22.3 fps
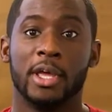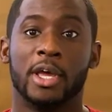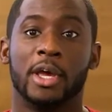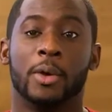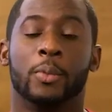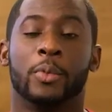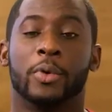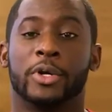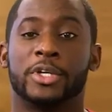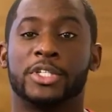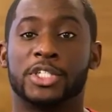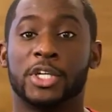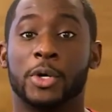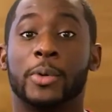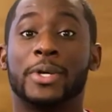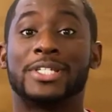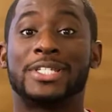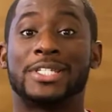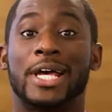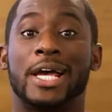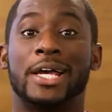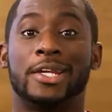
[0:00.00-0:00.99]
and we're so
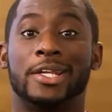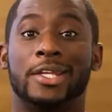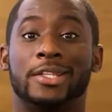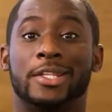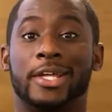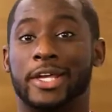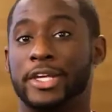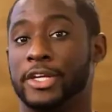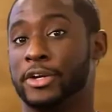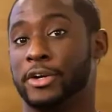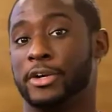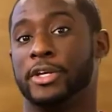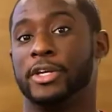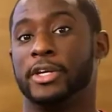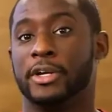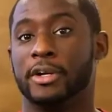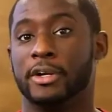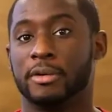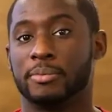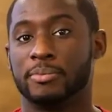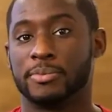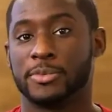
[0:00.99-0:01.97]
excited that you're
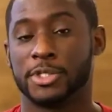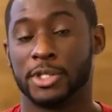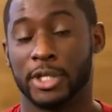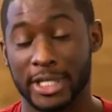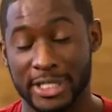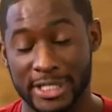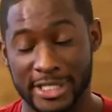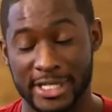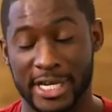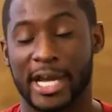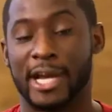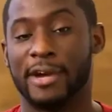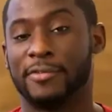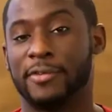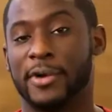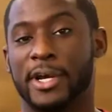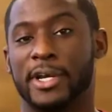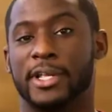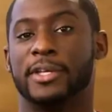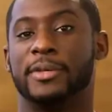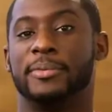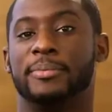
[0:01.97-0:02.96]
here. So let's dive
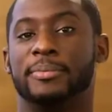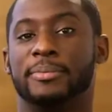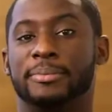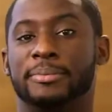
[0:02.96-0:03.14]
right in.